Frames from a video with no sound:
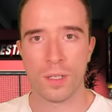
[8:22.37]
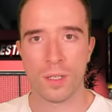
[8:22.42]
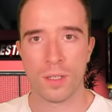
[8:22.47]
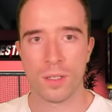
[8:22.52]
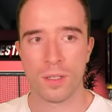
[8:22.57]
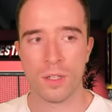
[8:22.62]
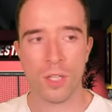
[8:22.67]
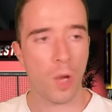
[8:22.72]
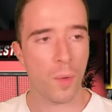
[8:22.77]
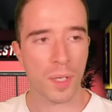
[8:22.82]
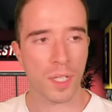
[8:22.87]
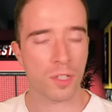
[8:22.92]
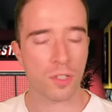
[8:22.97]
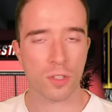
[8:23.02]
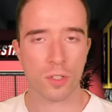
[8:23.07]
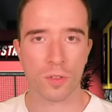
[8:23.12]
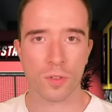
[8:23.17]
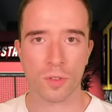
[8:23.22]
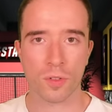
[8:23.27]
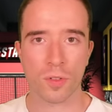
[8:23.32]
No
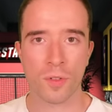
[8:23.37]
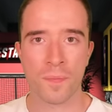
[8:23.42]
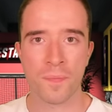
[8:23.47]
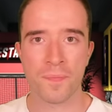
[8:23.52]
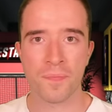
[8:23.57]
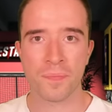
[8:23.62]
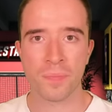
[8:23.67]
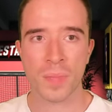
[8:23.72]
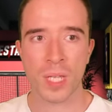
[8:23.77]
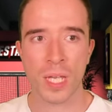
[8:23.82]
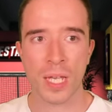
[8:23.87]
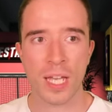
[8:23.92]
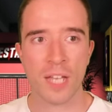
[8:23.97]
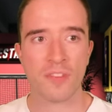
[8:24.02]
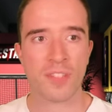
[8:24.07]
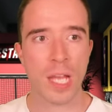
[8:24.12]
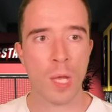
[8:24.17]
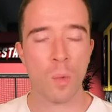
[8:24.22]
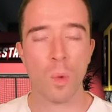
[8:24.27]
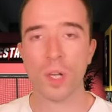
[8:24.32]
excuse. If
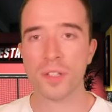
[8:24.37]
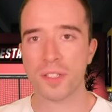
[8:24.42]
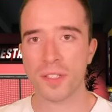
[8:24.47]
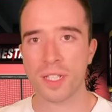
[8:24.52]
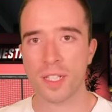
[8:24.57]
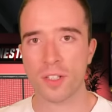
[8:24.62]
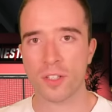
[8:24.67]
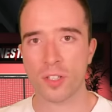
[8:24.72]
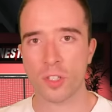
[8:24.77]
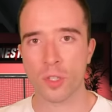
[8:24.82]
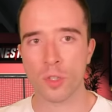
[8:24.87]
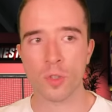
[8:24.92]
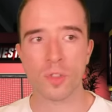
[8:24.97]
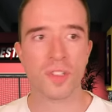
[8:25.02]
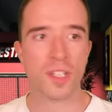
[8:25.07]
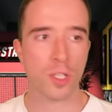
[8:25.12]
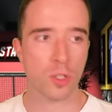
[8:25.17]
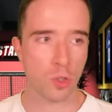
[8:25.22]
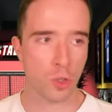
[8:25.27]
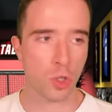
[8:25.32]
there was an excuse,
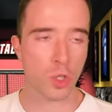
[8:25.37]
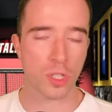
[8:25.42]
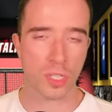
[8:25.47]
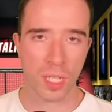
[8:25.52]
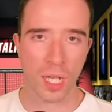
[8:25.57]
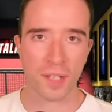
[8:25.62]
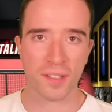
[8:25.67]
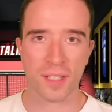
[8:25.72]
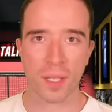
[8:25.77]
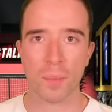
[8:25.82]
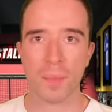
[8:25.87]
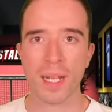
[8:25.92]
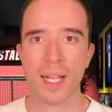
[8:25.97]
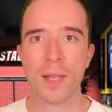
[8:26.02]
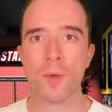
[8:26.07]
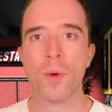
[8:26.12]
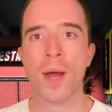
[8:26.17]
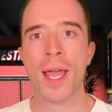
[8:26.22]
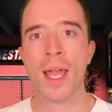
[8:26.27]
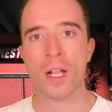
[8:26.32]
then you could cut some
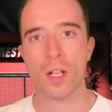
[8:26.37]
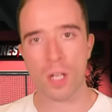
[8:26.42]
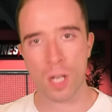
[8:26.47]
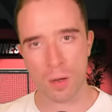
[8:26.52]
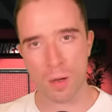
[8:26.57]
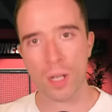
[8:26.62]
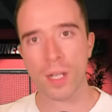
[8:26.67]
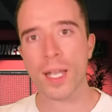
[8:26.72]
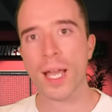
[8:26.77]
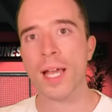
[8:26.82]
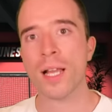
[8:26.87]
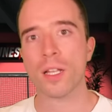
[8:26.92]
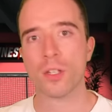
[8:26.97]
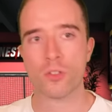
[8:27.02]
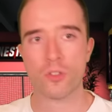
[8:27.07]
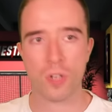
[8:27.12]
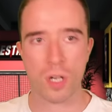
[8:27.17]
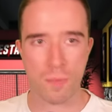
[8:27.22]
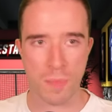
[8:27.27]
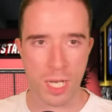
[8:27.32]
leeway and go, okay, let's
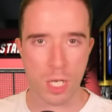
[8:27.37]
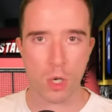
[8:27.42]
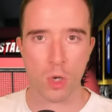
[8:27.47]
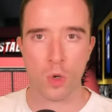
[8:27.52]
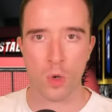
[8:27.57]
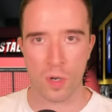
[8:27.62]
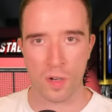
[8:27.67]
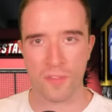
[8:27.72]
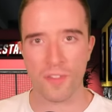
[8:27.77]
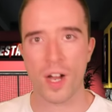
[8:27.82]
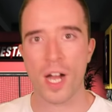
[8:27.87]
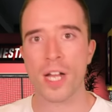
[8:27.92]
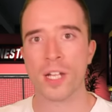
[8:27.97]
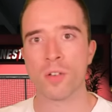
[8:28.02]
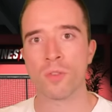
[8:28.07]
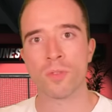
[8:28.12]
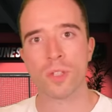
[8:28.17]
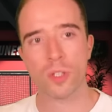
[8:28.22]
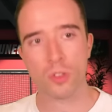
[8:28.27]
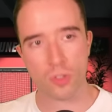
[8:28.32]
try and make a
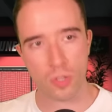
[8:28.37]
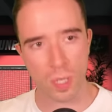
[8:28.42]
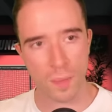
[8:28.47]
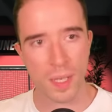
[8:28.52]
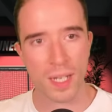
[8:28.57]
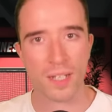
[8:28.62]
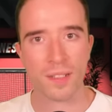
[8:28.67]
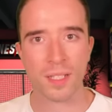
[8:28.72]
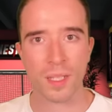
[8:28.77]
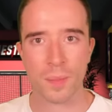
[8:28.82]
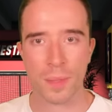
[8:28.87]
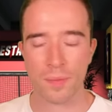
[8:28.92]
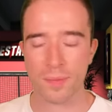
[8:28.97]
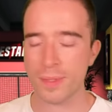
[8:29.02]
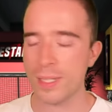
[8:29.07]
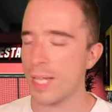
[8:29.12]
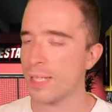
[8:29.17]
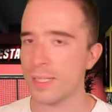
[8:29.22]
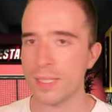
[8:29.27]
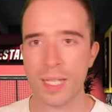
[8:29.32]
quarterfinal. Let's try and make a semi.
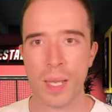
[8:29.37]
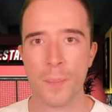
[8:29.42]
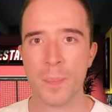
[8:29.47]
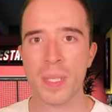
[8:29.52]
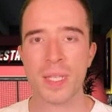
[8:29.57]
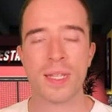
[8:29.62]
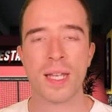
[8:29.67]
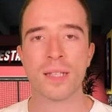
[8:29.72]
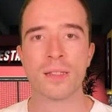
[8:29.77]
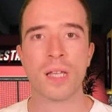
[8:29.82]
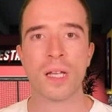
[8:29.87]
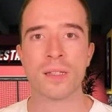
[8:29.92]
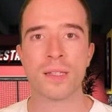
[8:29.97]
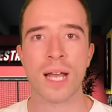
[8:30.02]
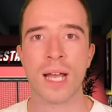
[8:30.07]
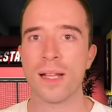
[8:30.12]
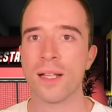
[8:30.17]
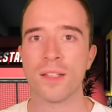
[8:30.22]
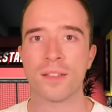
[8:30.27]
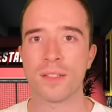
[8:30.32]
No. Been there, done
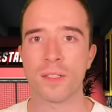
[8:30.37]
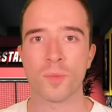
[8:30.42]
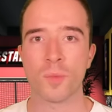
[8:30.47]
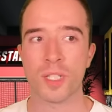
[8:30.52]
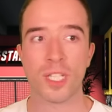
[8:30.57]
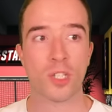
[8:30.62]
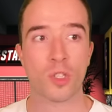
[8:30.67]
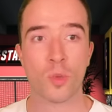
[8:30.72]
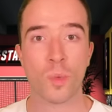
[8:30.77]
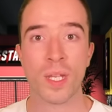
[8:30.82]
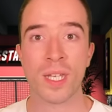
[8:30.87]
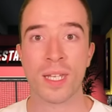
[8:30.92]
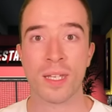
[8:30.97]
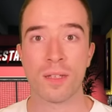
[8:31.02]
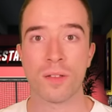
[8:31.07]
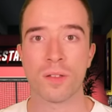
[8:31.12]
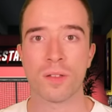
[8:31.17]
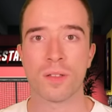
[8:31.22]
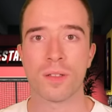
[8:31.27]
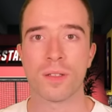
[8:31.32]
that. Listen, we need to win
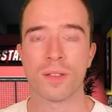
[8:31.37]
it.